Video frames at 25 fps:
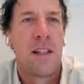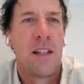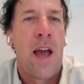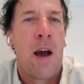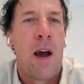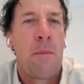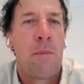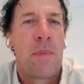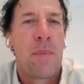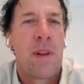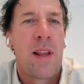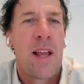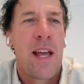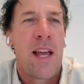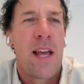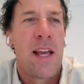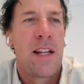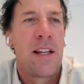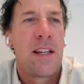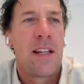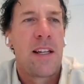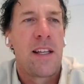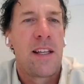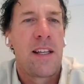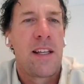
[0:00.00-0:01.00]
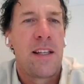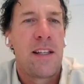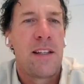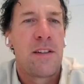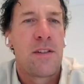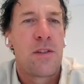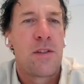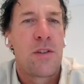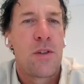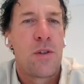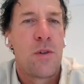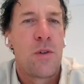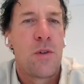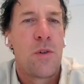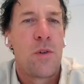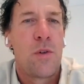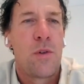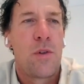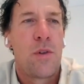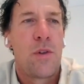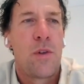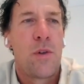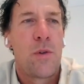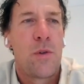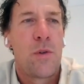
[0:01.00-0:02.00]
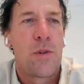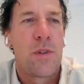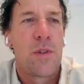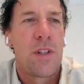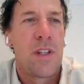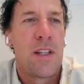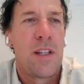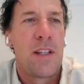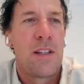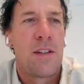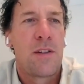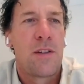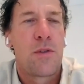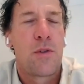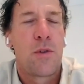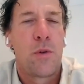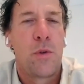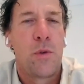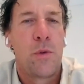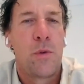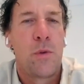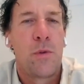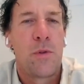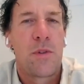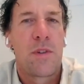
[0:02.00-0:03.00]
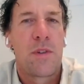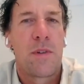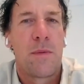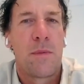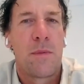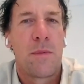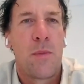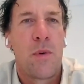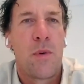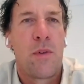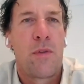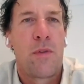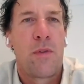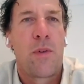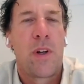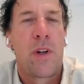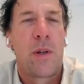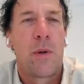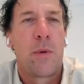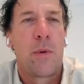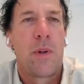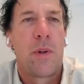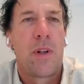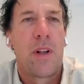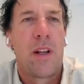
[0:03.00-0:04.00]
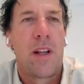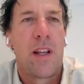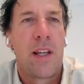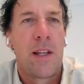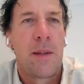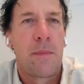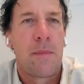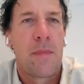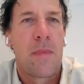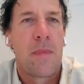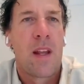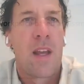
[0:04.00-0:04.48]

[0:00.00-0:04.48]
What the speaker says: Our plan is to use these tools more frequently